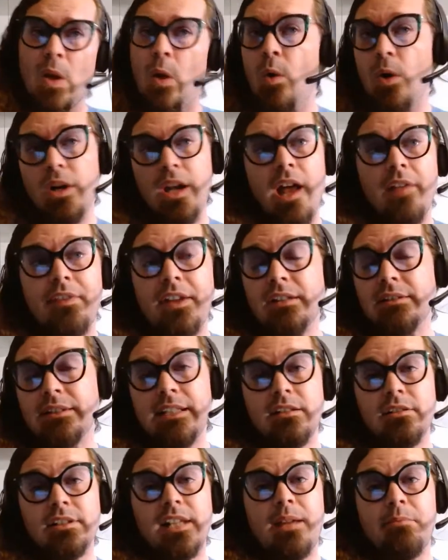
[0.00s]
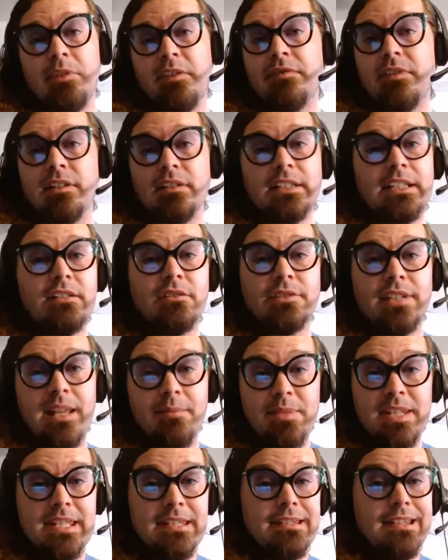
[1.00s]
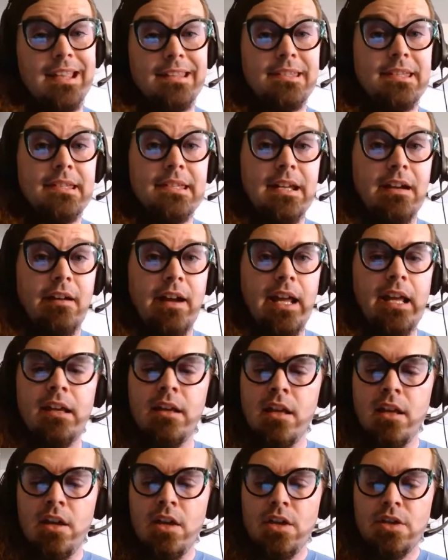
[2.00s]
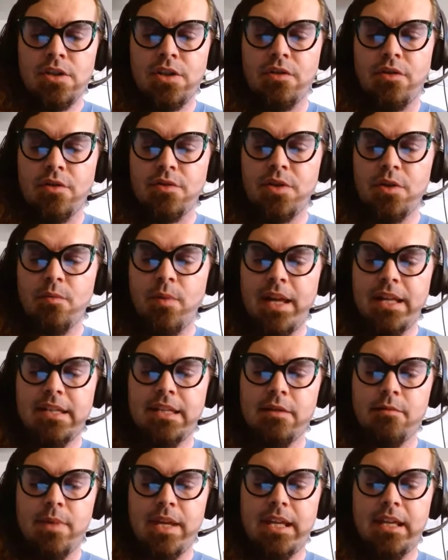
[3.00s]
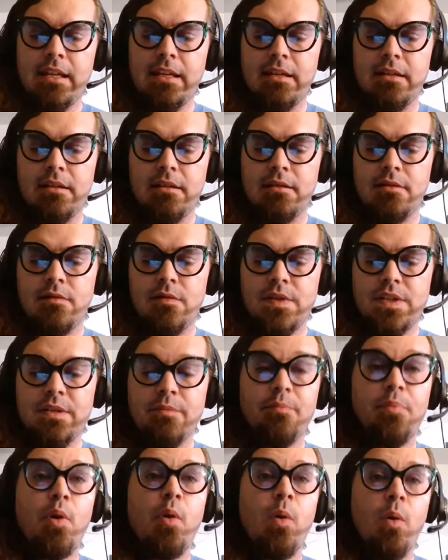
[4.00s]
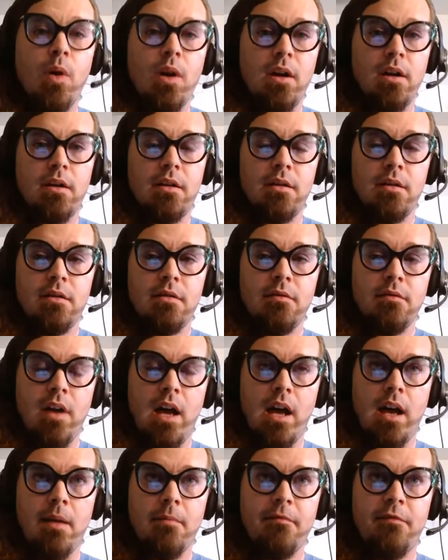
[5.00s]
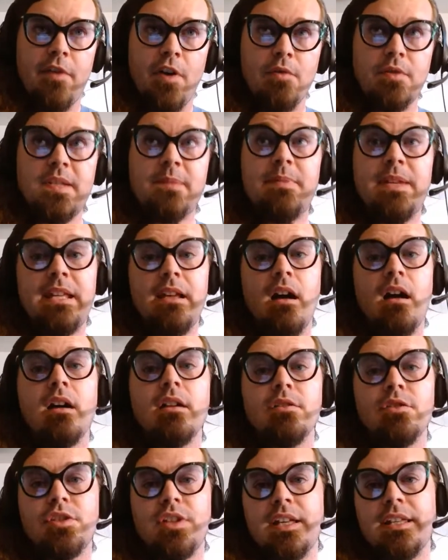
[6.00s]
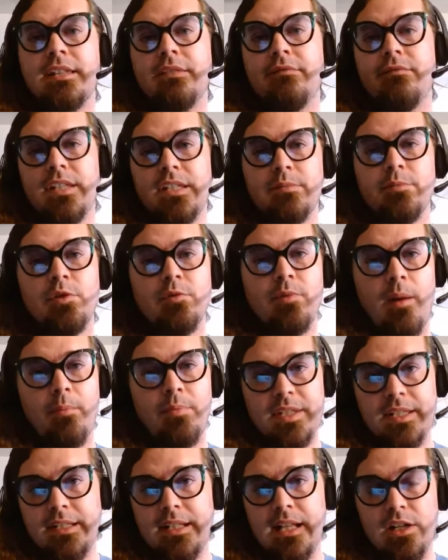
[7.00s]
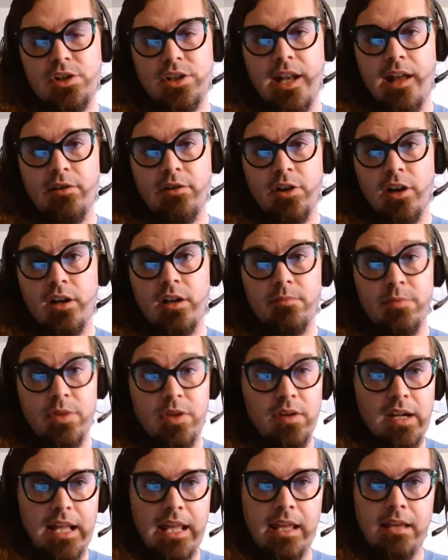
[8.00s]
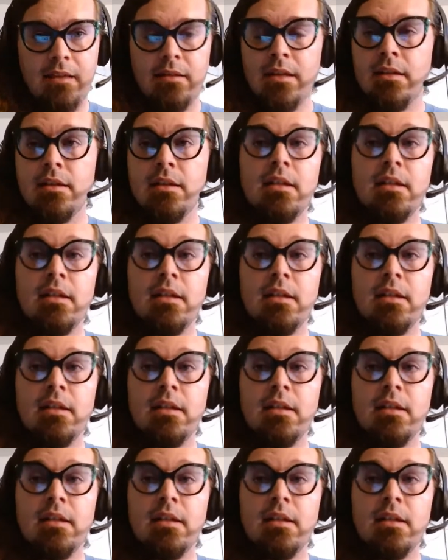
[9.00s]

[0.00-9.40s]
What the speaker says: Or not their legal name if their legal name isn't necessary. So those are ways that we can support folks beyond just visible representation out in our community.